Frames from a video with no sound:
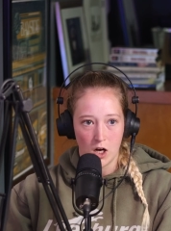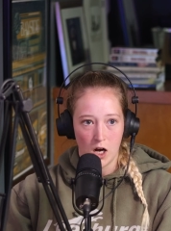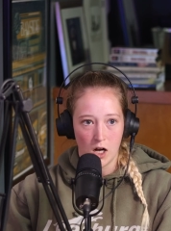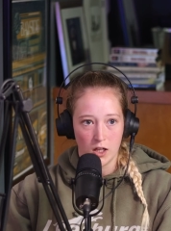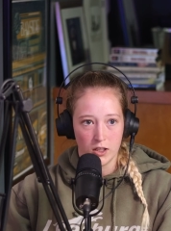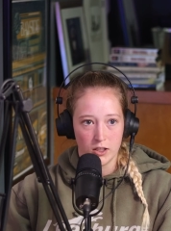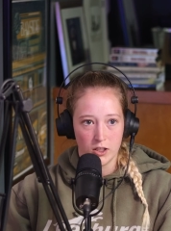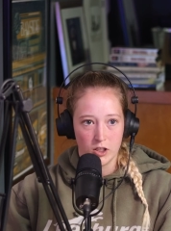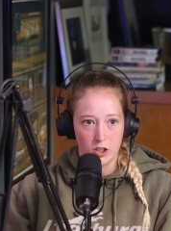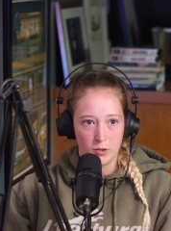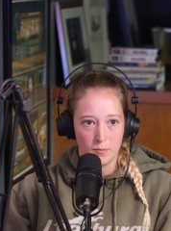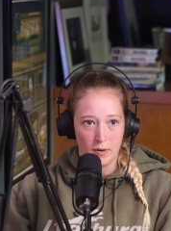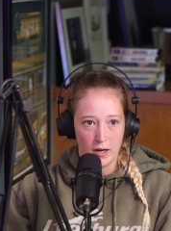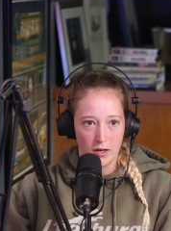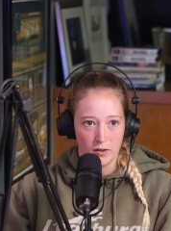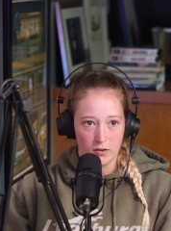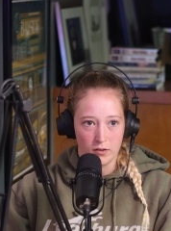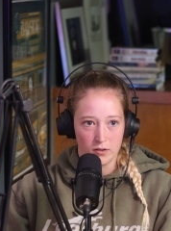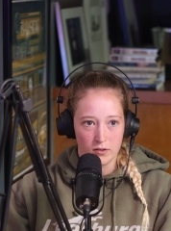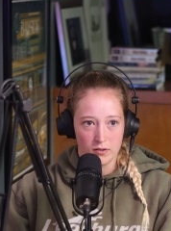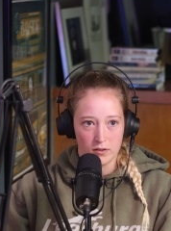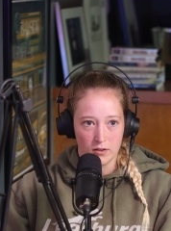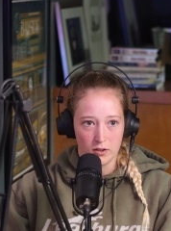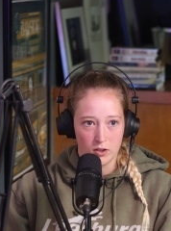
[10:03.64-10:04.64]
knowledge
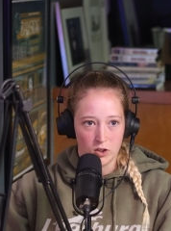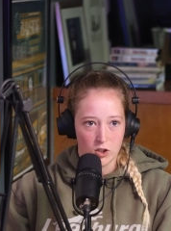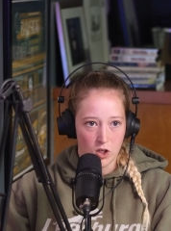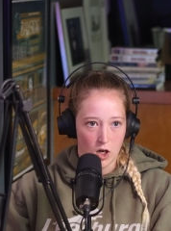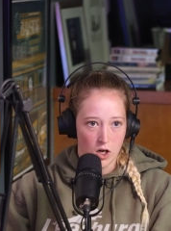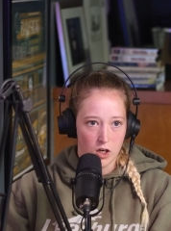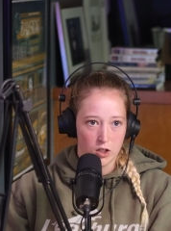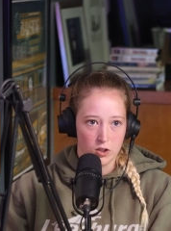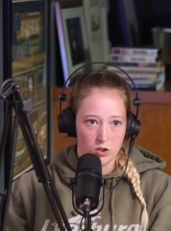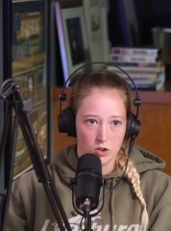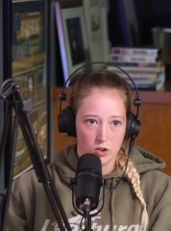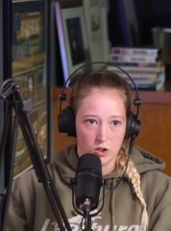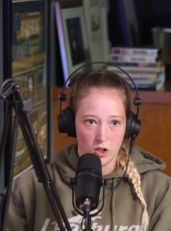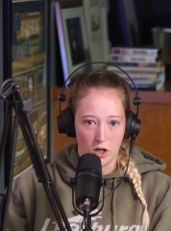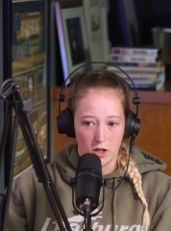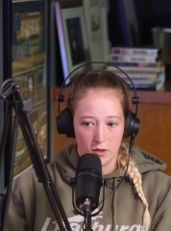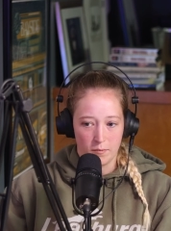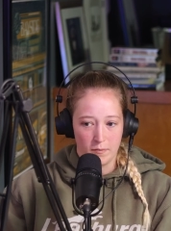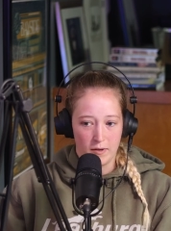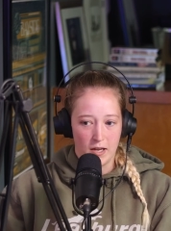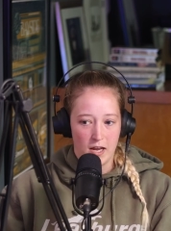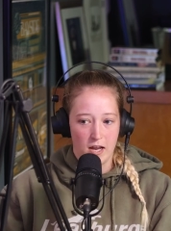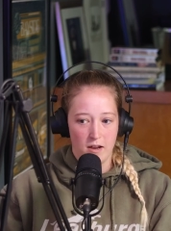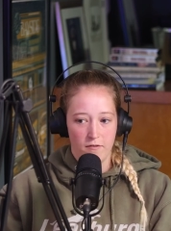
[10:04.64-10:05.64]
about dogs or
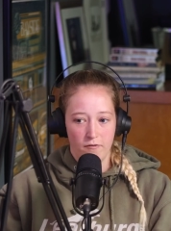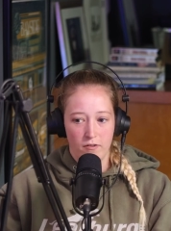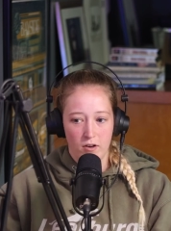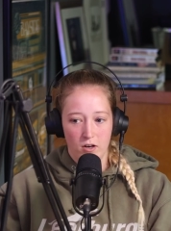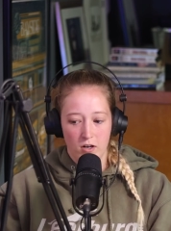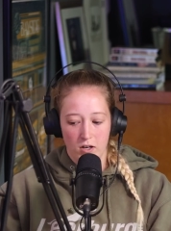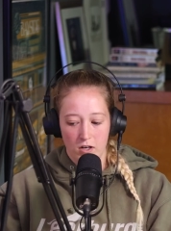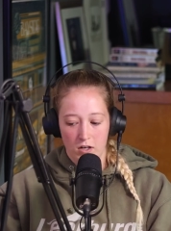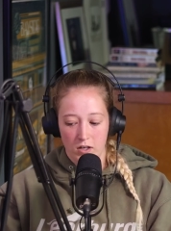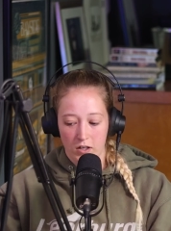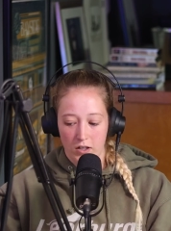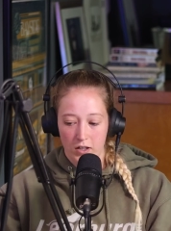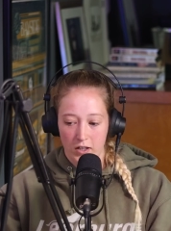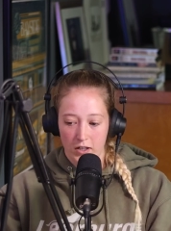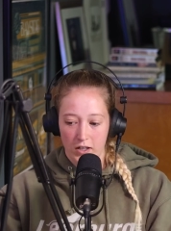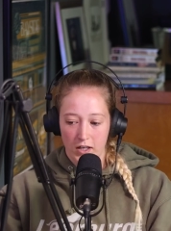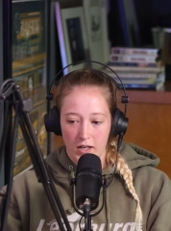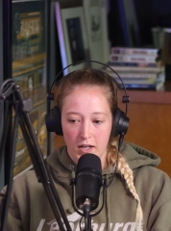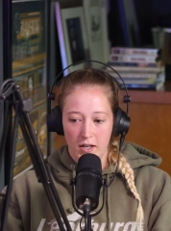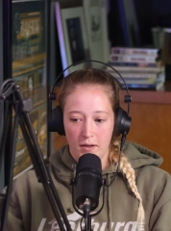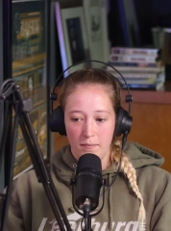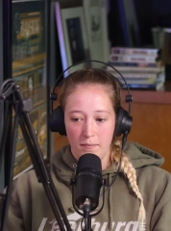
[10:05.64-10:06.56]
dog behavior or